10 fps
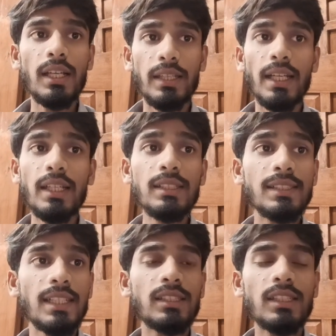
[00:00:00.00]
that is
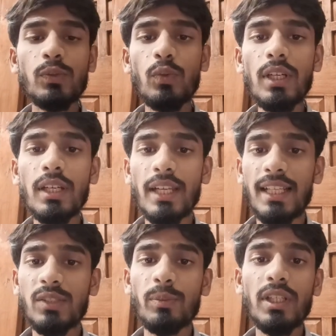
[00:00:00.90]
successfully
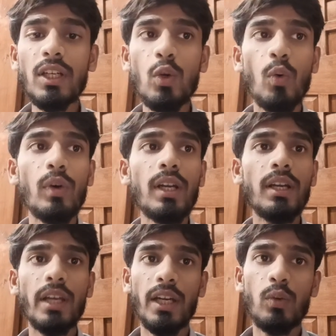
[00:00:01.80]
transmitted over a
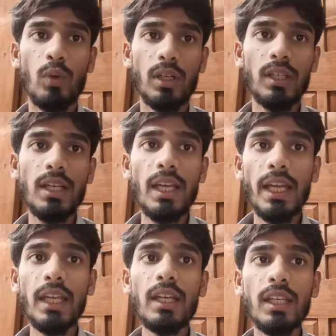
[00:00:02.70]
network
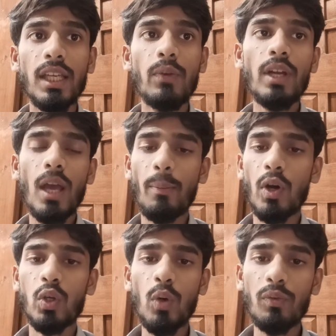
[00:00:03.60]
in a given
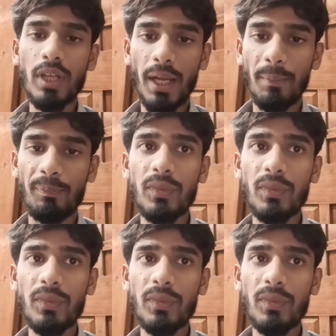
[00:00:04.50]
amount of time,